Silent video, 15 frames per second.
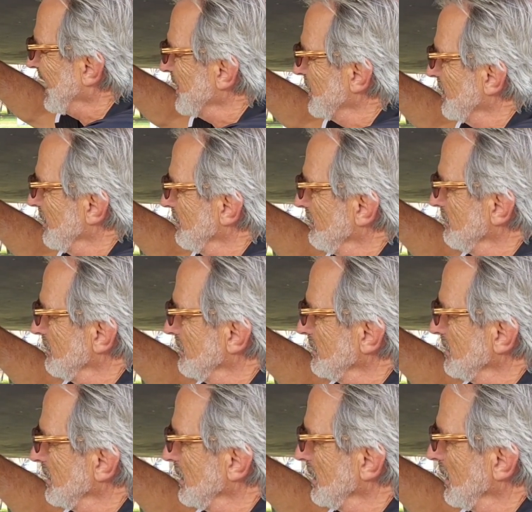Yeah.
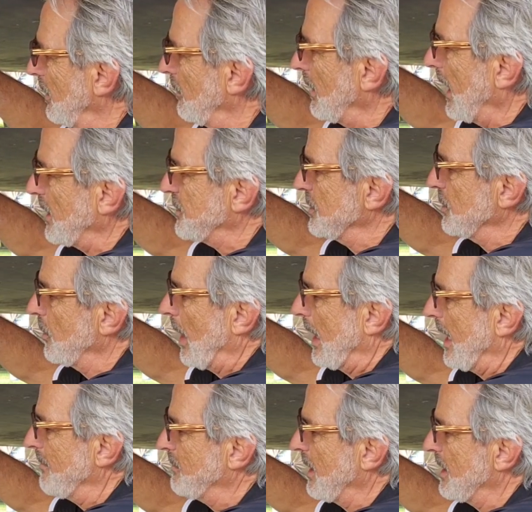Oh, actually, no,
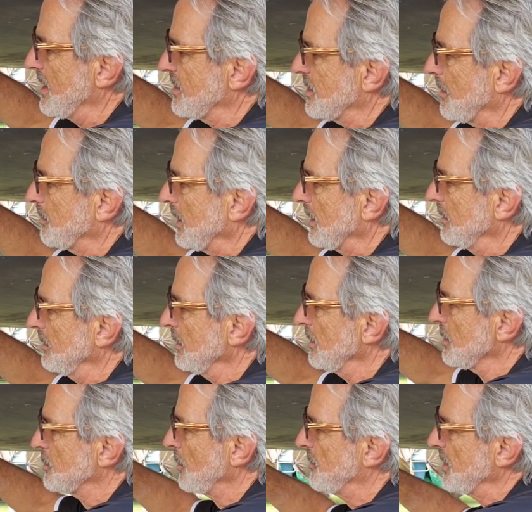I am getting something.
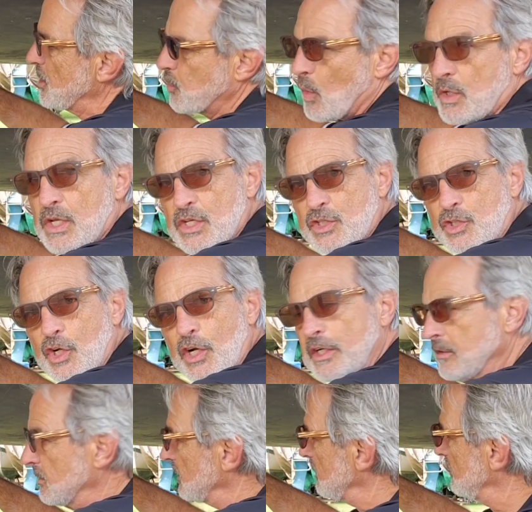So this one is
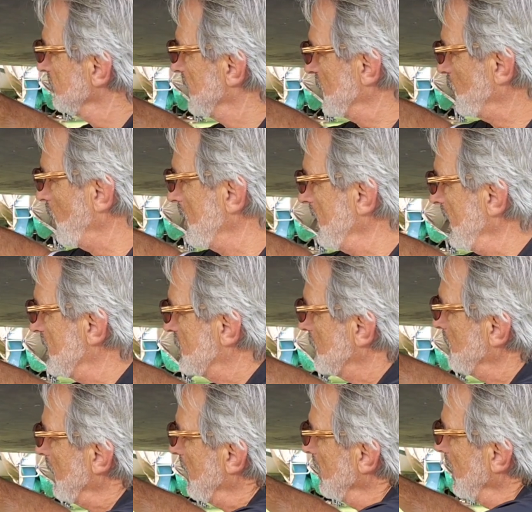good. This one needs
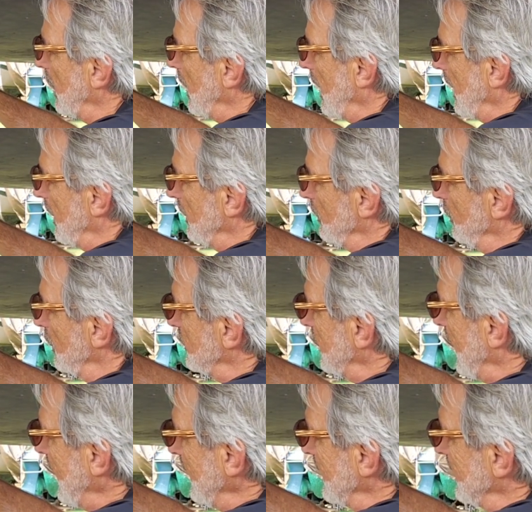to be
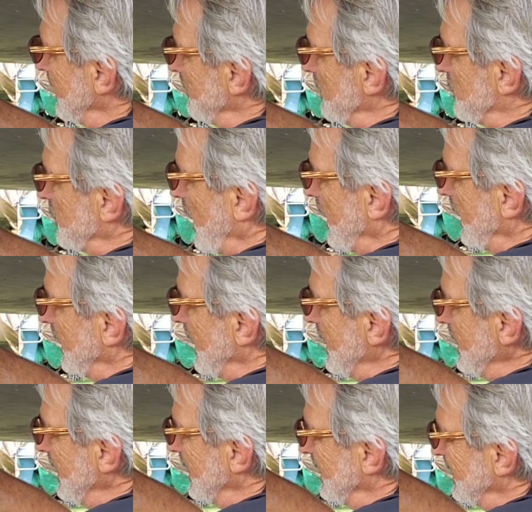looked at. Let me try it
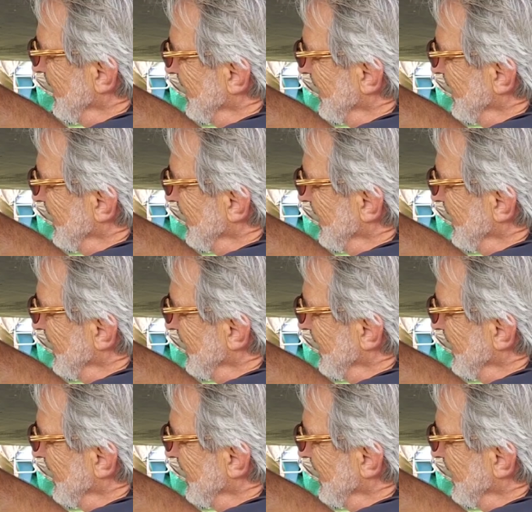again.